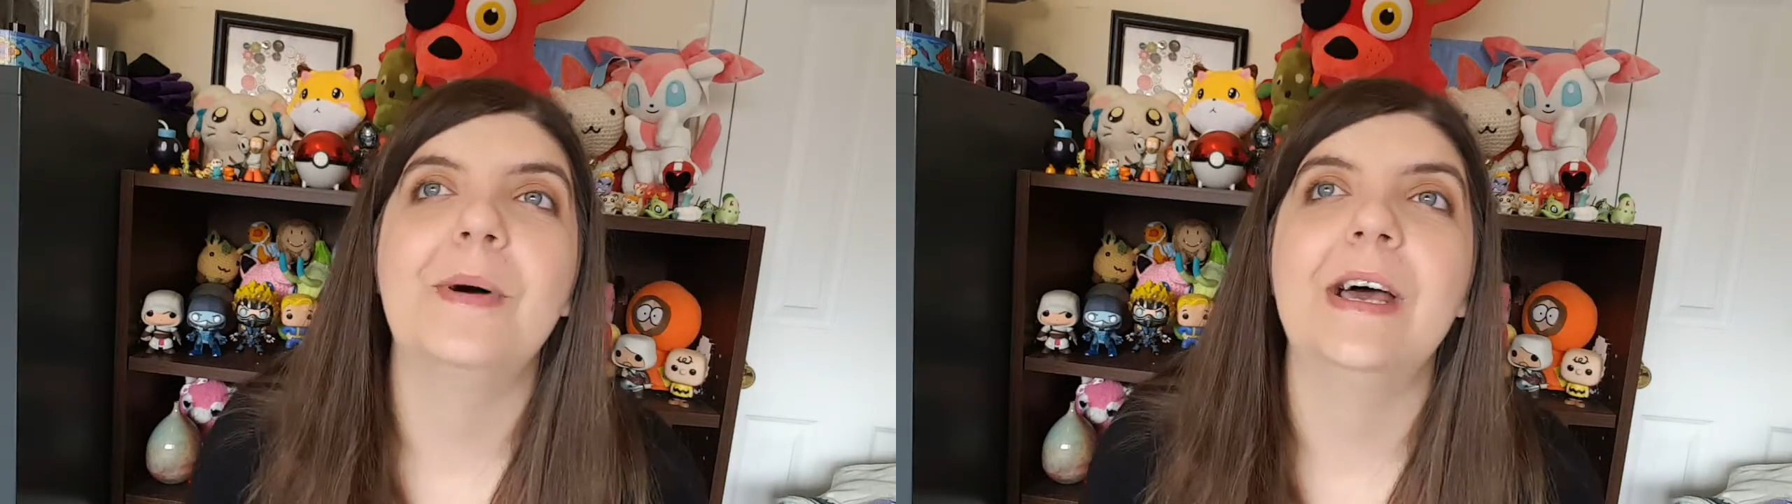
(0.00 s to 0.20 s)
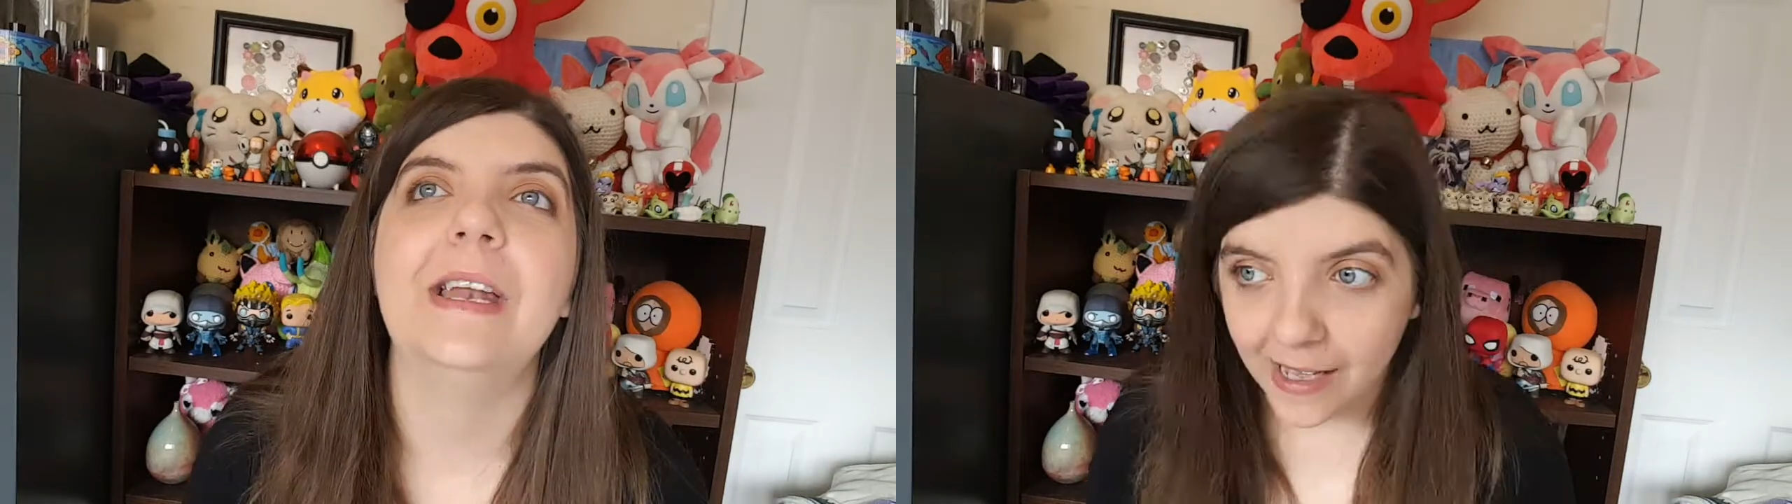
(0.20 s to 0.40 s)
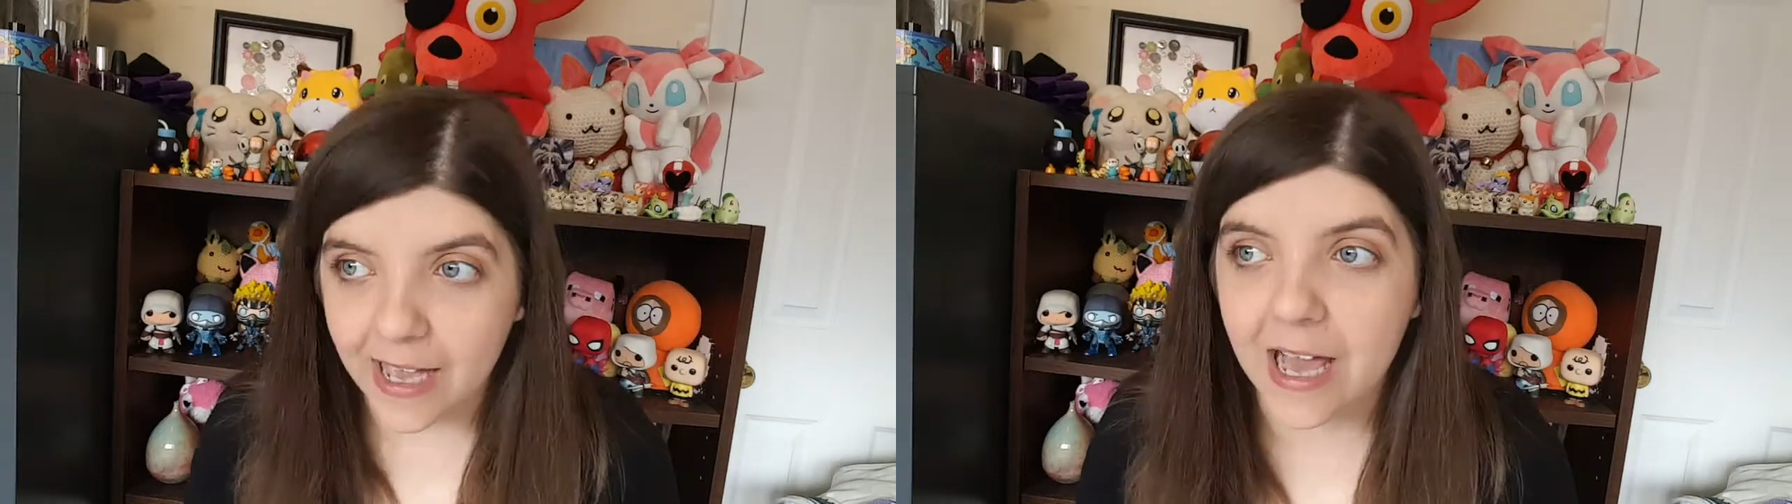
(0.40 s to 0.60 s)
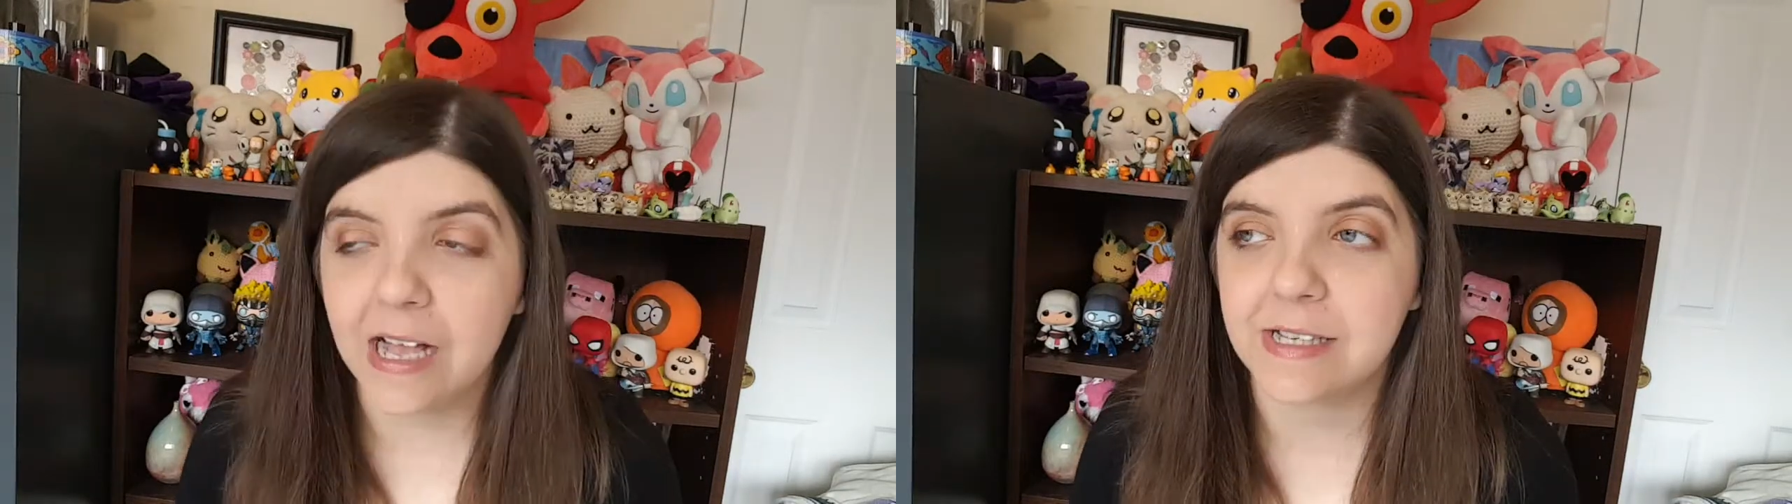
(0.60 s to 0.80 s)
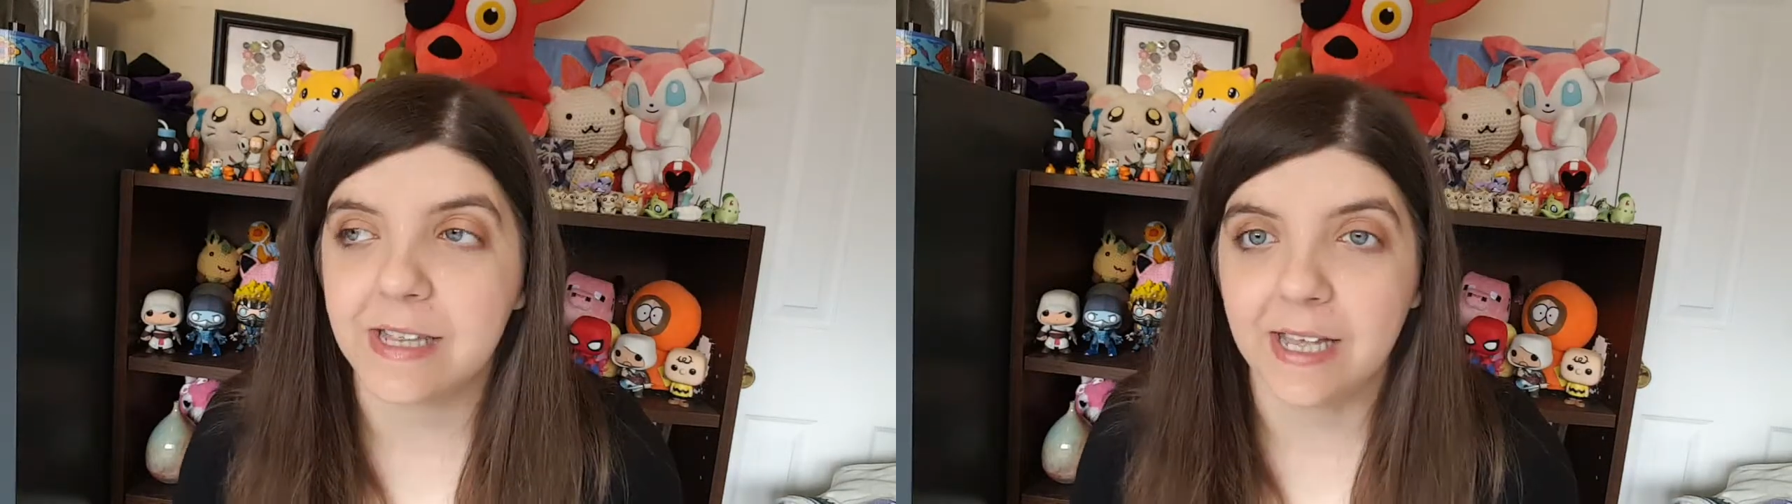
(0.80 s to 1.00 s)
but he
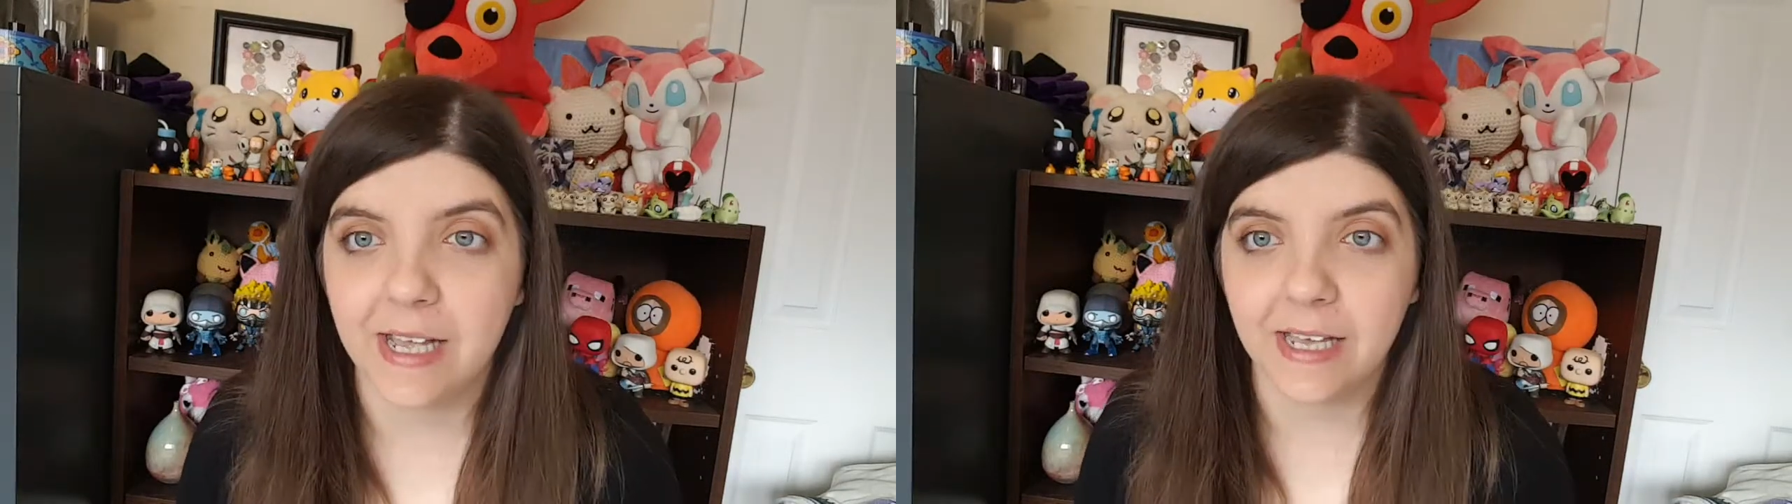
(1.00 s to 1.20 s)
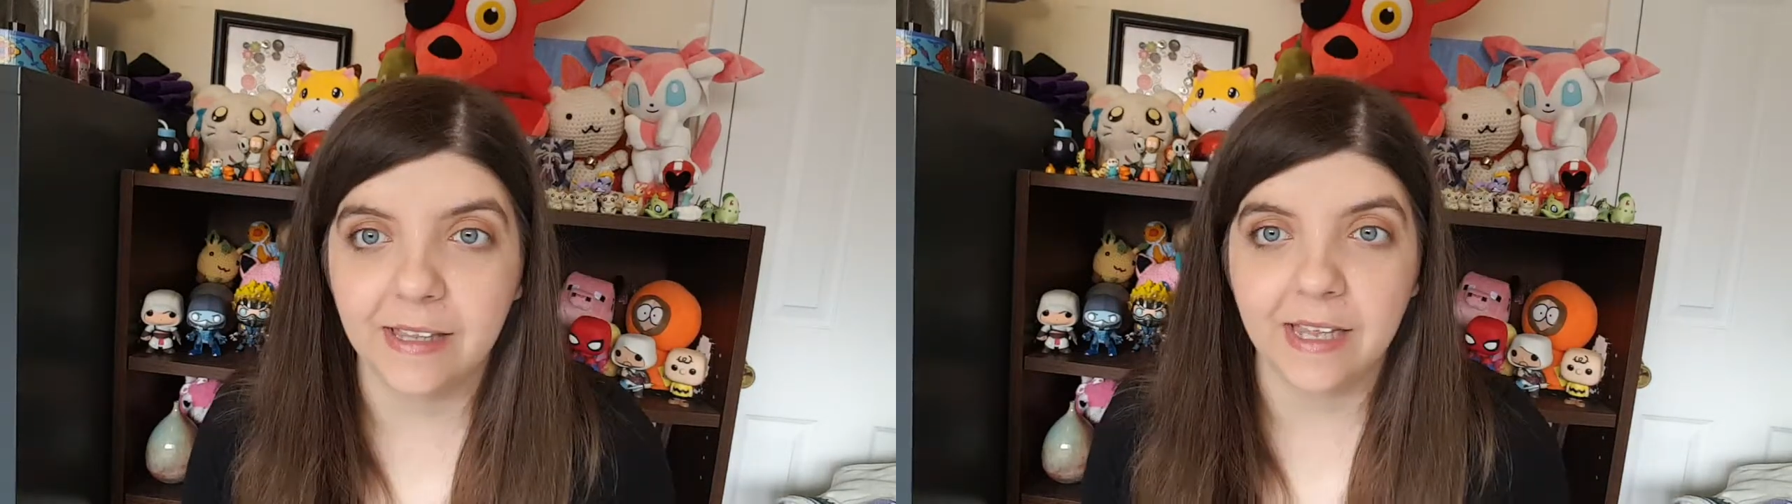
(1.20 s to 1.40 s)
has a thing